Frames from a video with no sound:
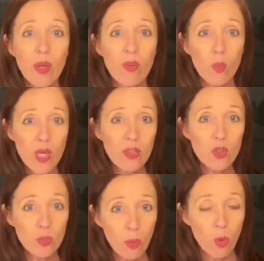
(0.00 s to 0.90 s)
that we can
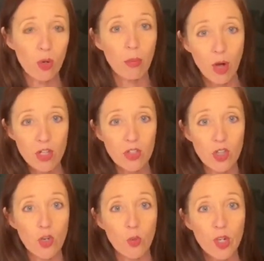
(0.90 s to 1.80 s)
support a project that
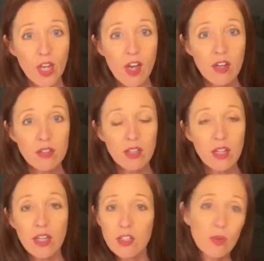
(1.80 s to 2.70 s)
you're working on,
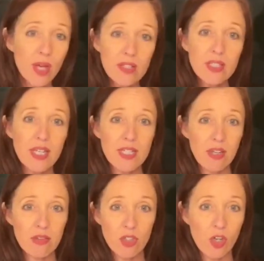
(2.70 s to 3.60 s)
don't hesitate to give
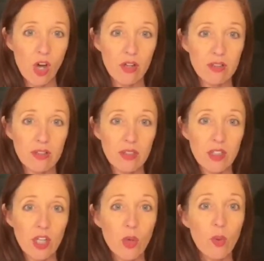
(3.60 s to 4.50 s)
us a call.
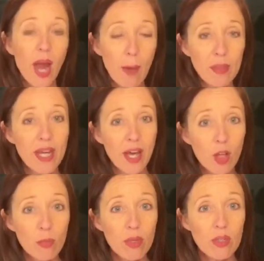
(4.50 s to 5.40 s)
We're happy to
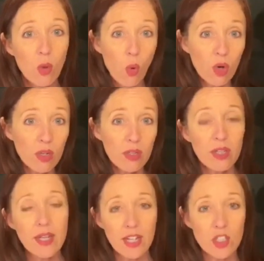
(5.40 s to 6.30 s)
help or
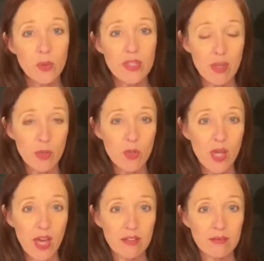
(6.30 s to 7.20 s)
connect you with someone who
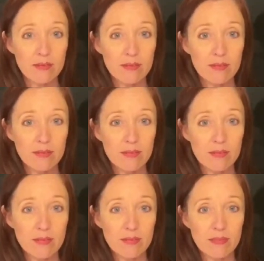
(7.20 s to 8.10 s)
can.
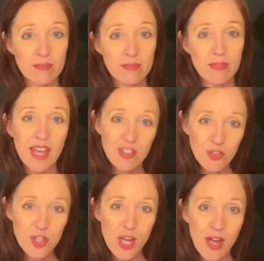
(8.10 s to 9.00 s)
Thanks for
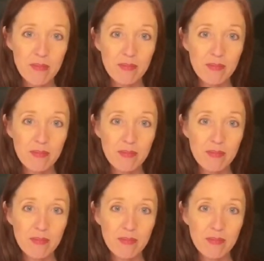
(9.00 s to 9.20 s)
your time.